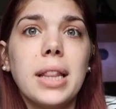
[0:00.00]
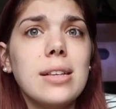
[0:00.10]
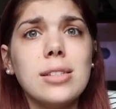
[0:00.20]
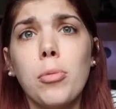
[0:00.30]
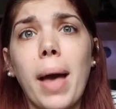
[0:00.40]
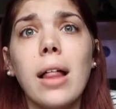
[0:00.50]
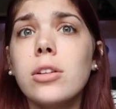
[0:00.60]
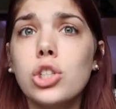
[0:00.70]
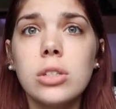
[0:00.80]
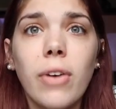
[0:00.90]
they still
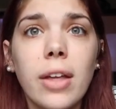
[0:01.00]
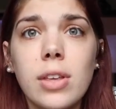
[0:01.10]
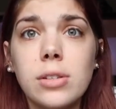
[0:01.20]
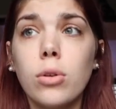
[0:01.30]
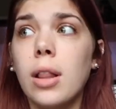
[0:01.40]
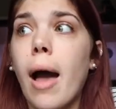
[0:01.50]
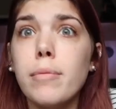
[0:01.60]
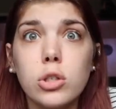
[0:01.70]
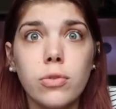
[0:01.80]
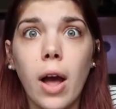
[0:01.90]
balance just fine, they still climb
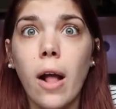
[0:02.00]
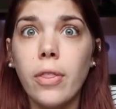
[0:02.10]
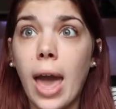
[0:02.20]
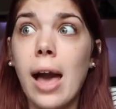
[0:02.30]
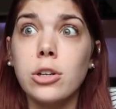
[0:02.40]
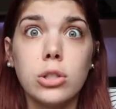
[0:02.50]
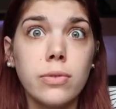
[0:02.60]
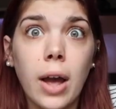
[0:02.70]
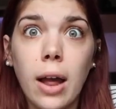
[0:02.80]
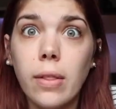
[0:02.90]
just fine, they act just
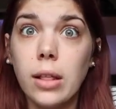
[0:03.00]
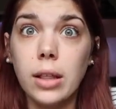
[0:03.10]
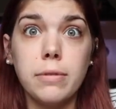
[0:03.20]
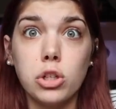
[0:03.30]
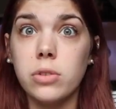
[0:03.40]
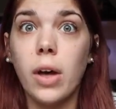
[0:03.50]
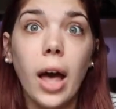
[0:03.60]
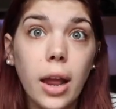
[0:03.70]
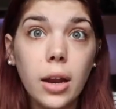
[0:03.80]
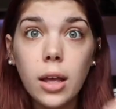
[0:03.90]
fine, they live just
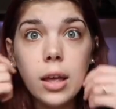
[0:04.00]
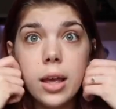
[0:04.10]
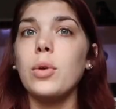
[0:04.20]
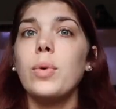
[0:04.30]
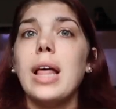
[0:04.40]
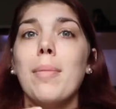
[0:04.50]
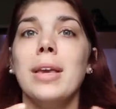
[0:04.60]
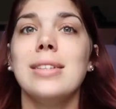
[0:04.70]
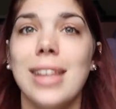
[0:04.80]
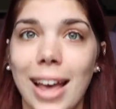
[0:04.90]
fine. With that
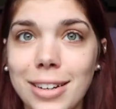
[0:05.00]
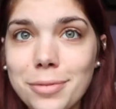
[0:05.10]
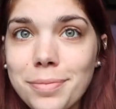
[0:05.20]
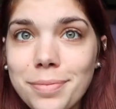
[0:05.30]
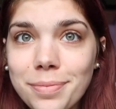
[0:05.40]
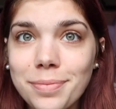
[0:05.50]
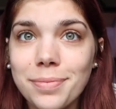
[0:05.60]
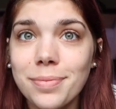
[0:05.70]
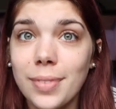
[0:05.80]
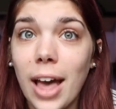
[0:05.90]
being said,
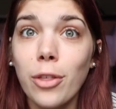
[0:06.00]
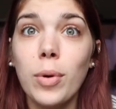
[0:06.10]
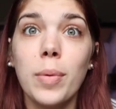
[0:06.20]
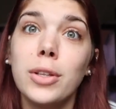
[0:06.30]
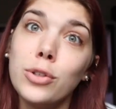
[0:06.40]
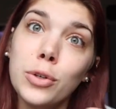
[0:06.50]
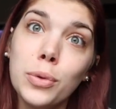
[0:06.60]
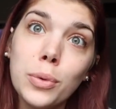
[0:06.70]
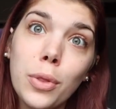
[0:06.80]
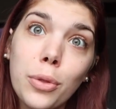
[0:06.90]
now that we went
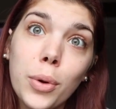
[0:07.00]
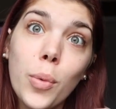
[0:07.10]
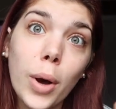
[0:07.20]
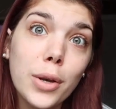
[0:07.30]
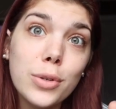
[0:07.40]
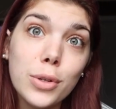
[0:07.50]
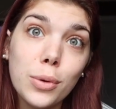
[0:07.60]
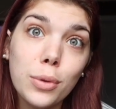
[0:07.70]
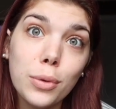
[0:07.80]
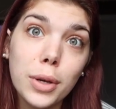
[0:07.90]
through 1,
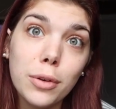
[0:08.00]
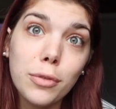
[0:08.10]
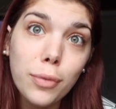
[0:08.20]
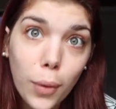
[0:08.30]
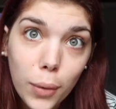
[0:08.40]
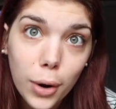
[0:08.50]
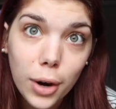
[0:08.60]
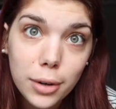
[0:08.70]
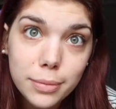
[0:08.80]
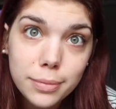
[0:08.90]
2, 3, and
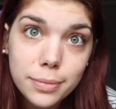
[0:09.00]
4,